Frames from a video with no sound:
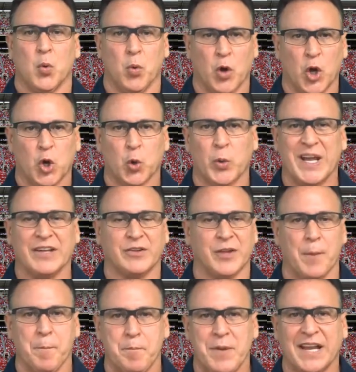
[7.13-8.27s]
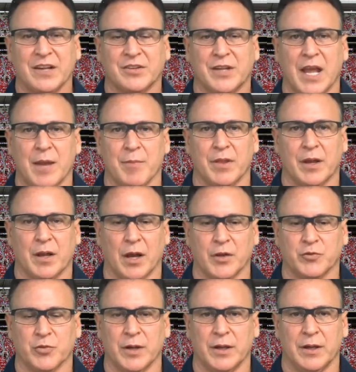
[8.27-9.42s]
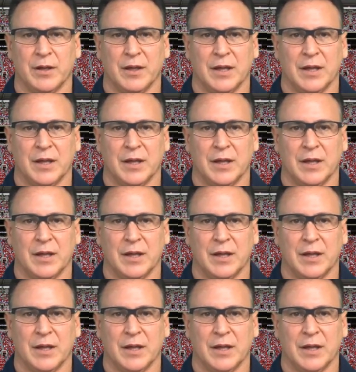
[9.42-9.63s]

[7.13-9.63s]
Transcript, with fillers: will agree is the biggest game in the country.